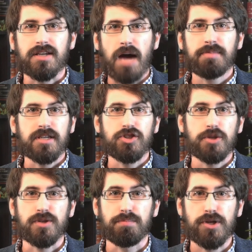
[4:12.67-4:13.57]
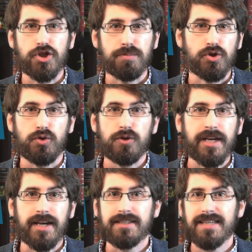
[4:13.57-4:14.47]
The Coptic Egyptian bishop
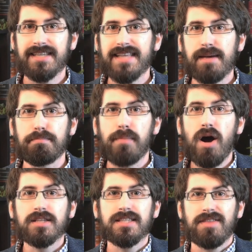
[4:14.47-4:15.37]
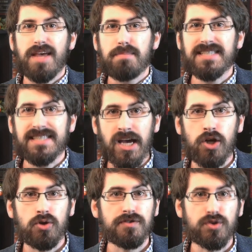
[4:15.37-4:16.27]
Shenoute says that monks
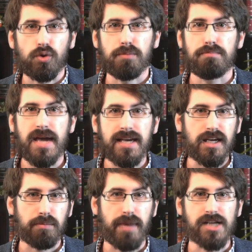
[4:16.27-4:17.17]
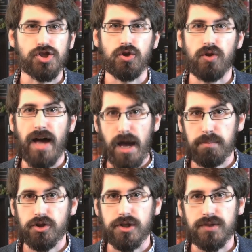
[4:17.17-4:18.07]
themselves were making magical
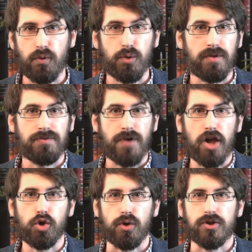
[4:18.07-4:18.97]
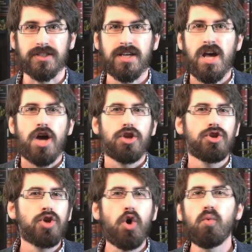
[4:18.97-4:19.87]
amulets for their followers.
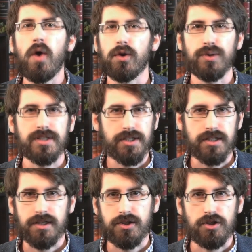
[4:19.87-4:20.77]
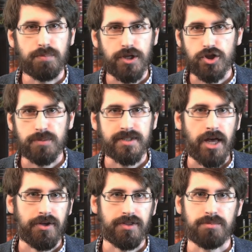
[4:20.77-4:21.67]
No one was listening to the bishops
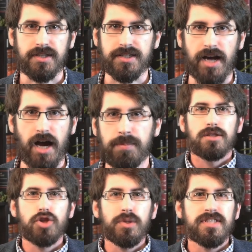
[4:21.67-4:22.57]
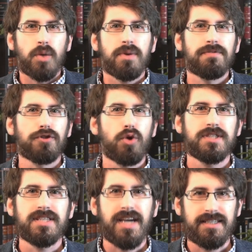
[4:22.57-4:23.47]
telling them to stop. So when someone
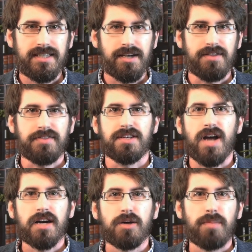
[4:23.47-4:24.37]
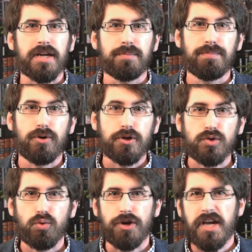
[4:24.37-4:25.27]
floats the idea that the Nag Hammadi
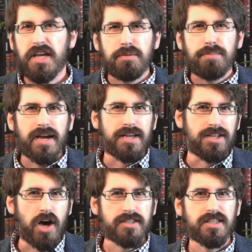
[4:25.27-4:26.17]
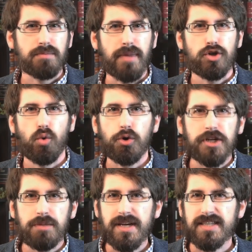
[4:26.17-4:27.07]
books were hidden by a Gnostic
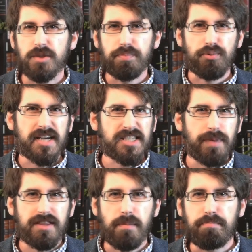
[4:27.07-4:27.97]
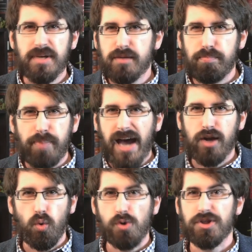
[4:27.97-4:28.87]
minority being suppressed by the big
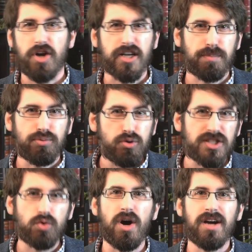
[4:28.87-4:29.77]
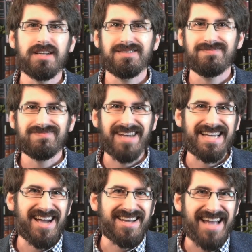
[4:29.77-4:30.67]
bad Orthodox brute squad,
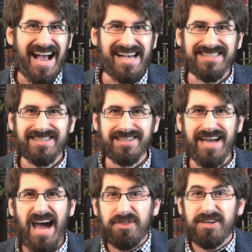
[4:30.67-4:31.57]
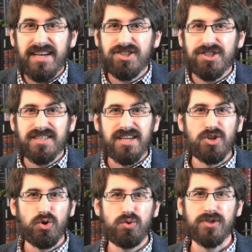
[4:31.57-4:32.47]
I gotta ask, Athanasius and
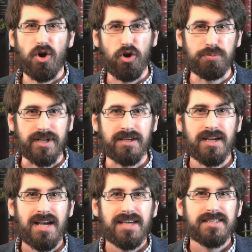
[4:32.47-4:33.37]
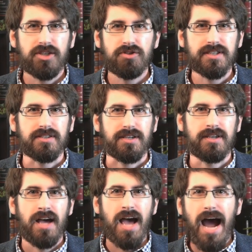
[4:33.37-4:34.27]
whose army?
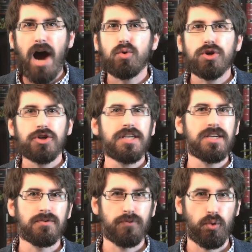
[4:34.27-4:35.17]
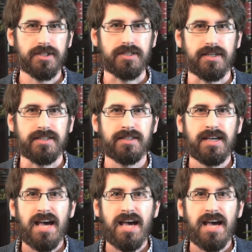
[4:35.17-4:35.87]
Seriously, how could he enforce this?